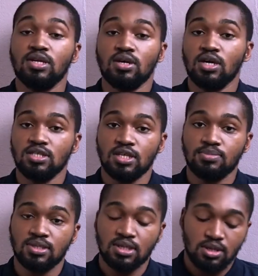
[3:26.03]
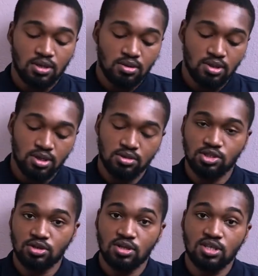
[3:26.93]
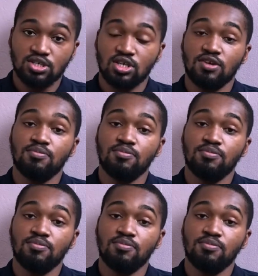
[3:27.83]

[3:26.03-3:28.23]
concepts: the circulation of